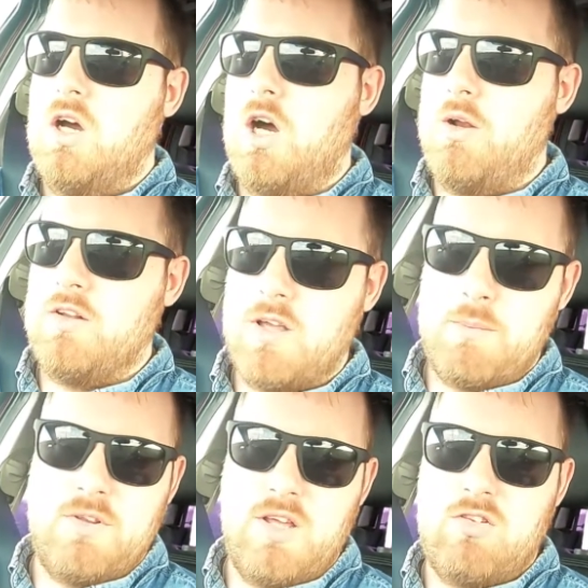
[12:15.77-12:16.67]
and I take my
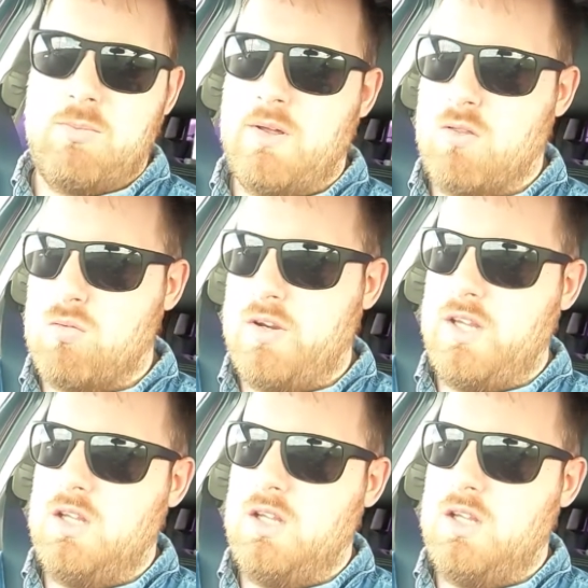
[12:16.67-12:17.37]
test about 3.